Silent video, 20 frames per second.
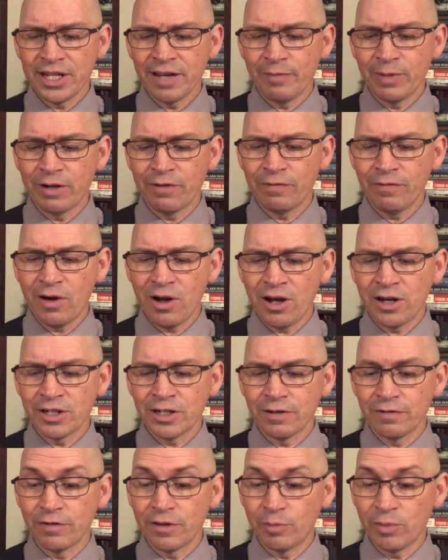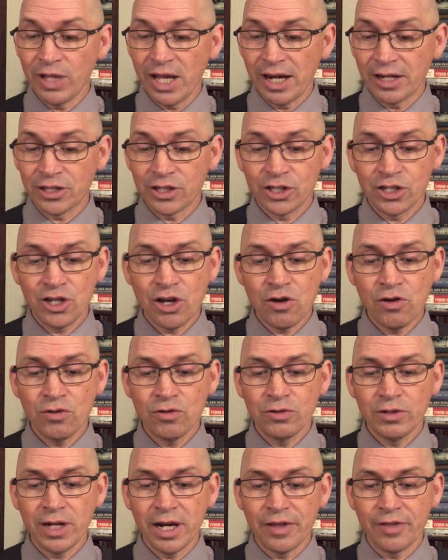have been fond of The Black
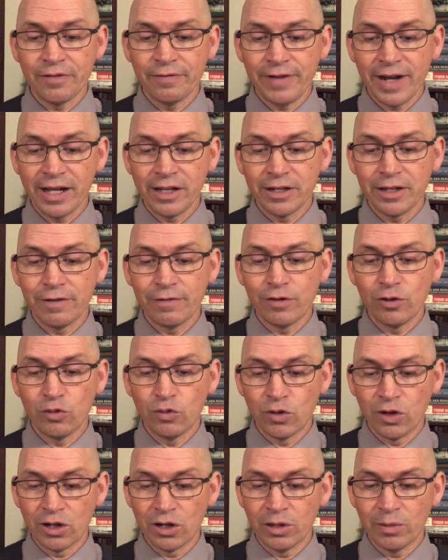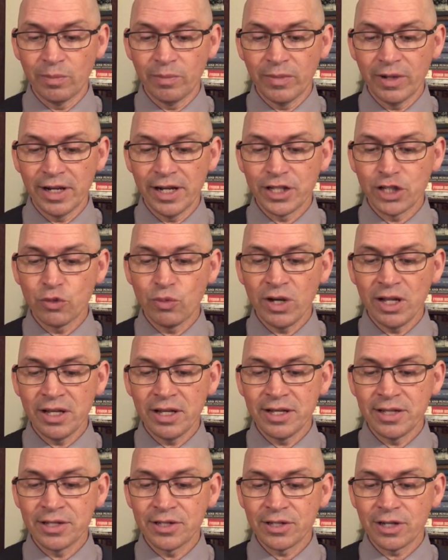Stone and The Valley of the Worm, as well
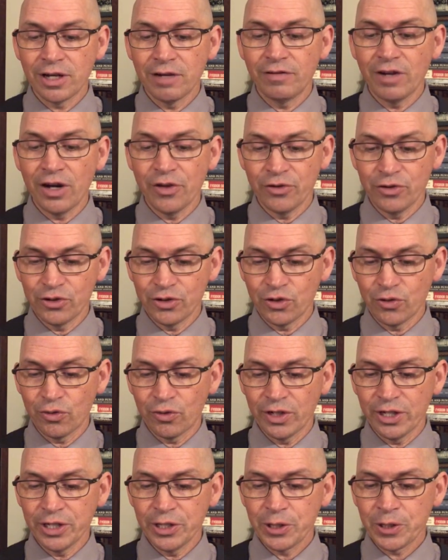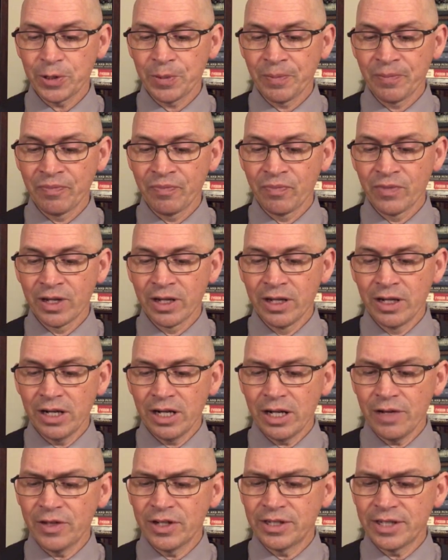as of other stories.
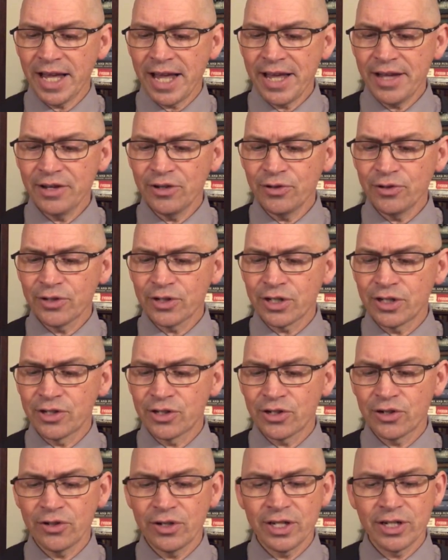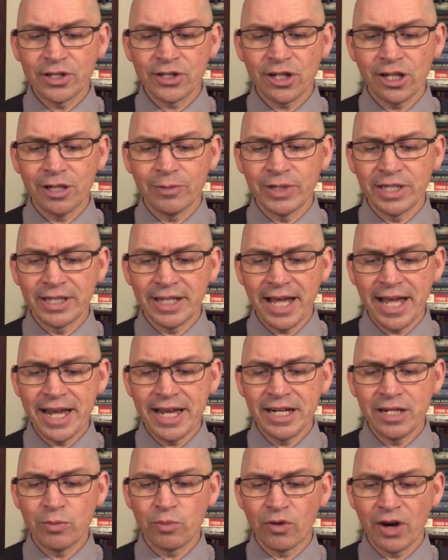In the tales concerning Solomon
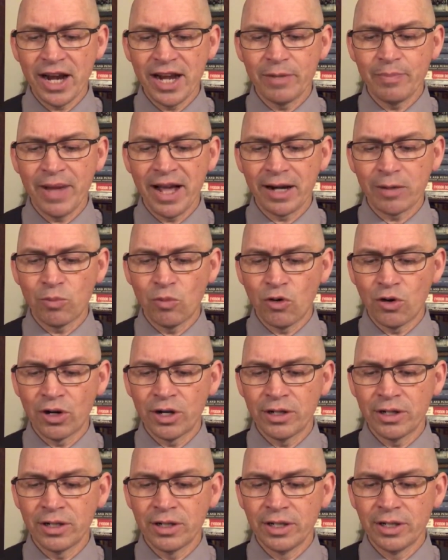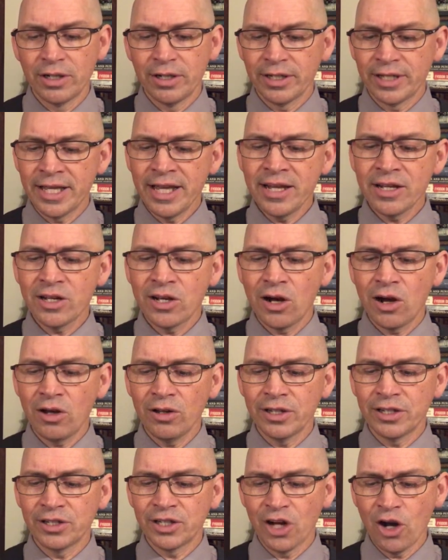Kane, Bran Mak Morn, King
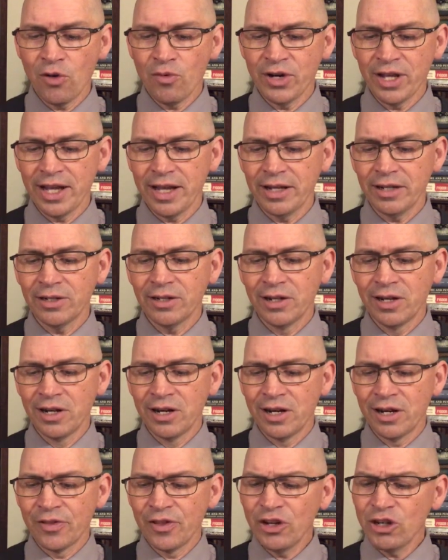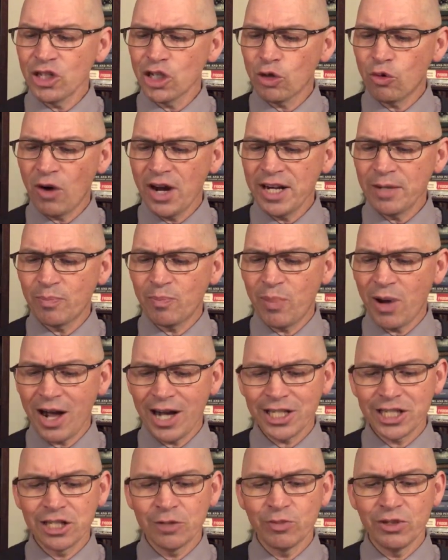Kull and Conan, there is quite
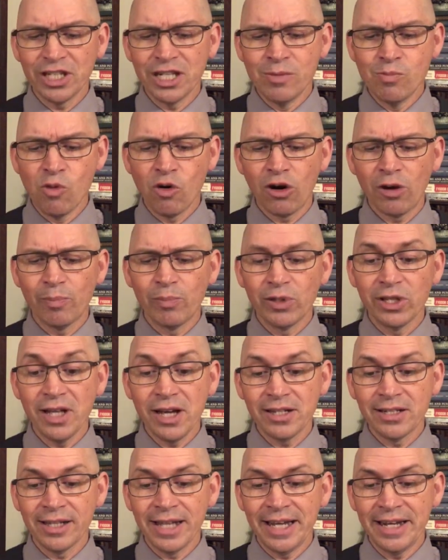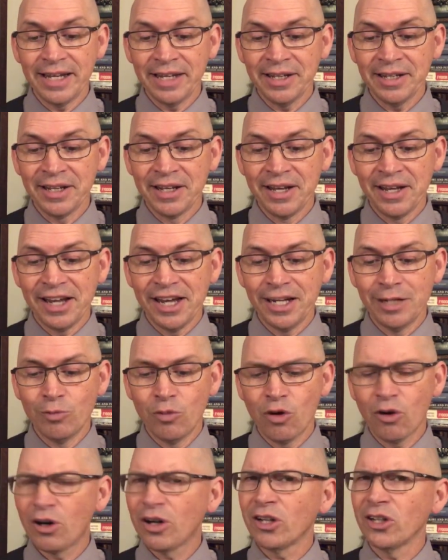possibly more bloodletting and
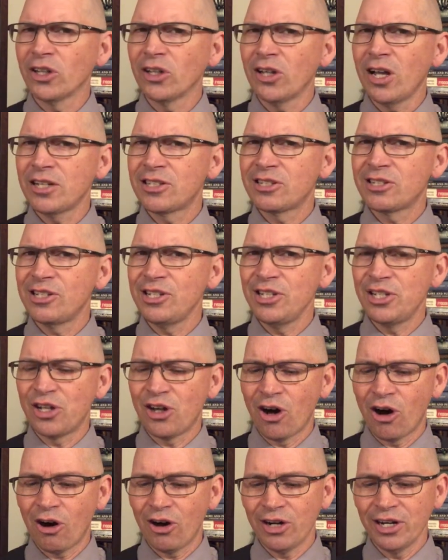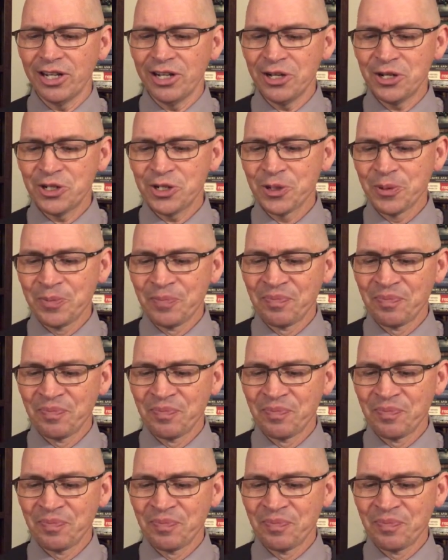more lusty carnage